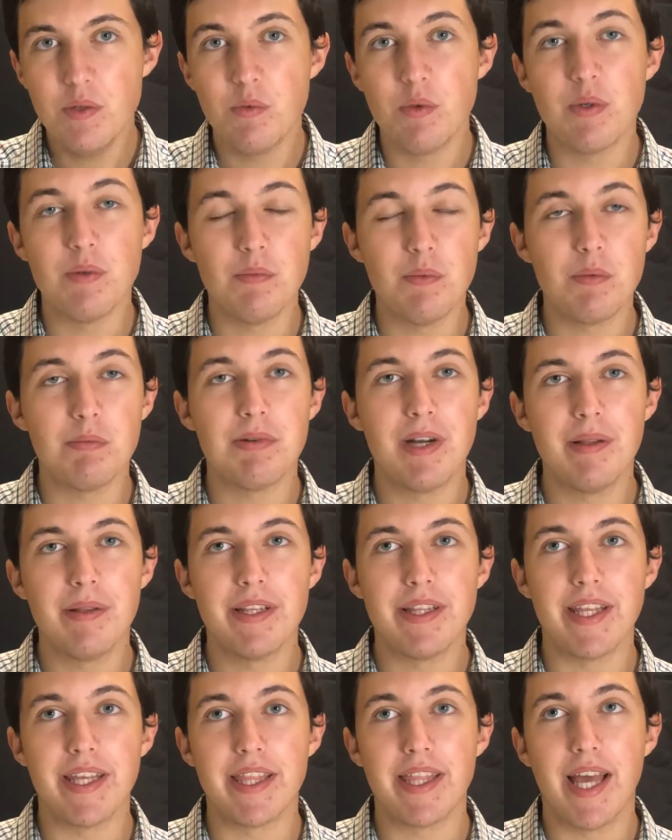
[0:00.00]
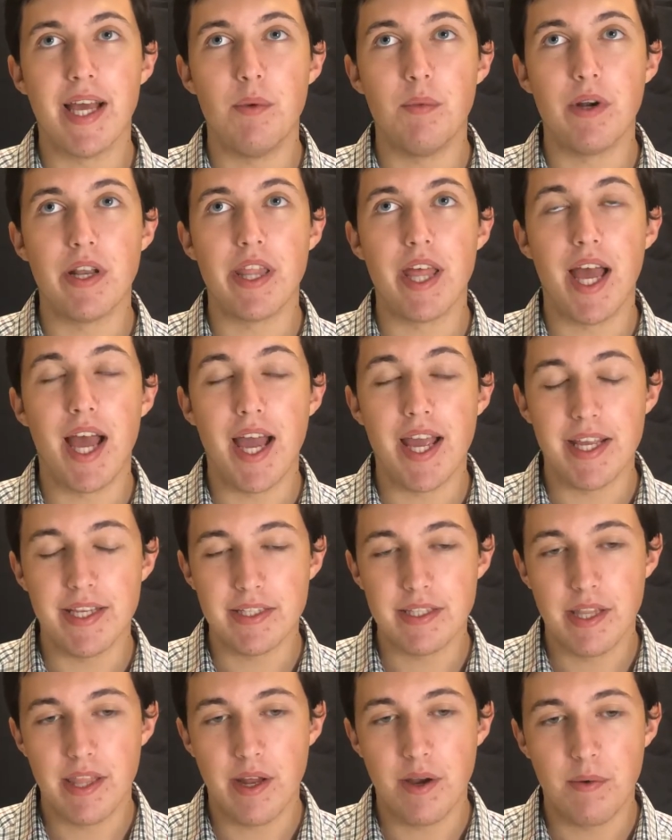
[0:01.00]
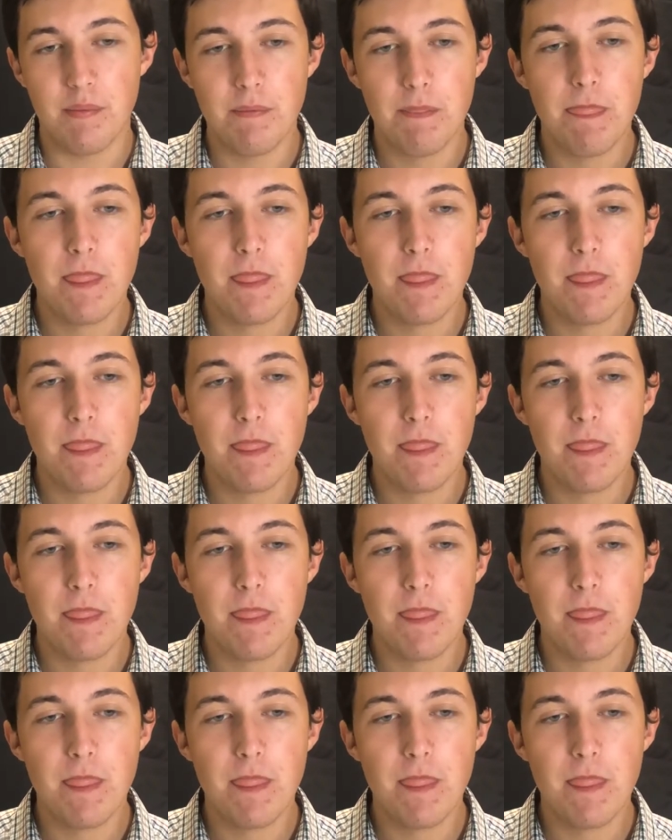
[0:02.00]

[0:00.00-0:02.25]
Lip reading: Or we're probably like one of the highest there.